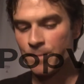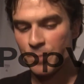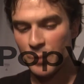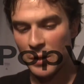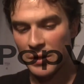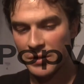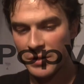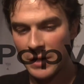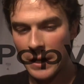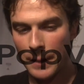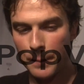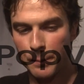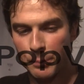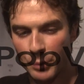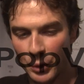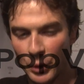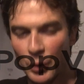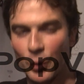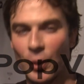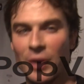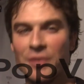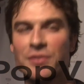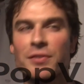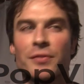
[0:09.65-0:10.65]
It's gotten
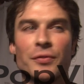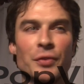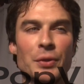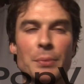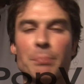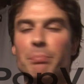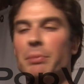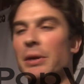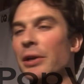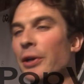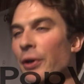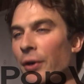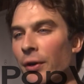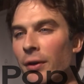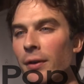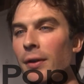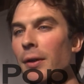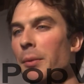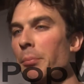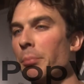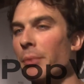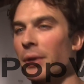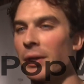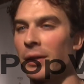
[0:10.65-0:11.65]
progressively bigger
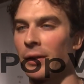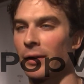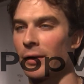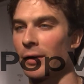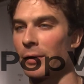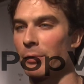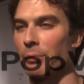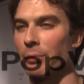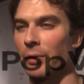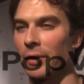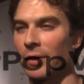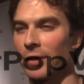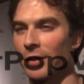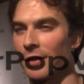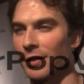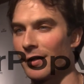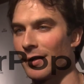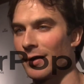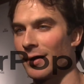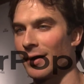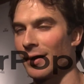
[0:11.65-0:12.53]
and bigger and bigger,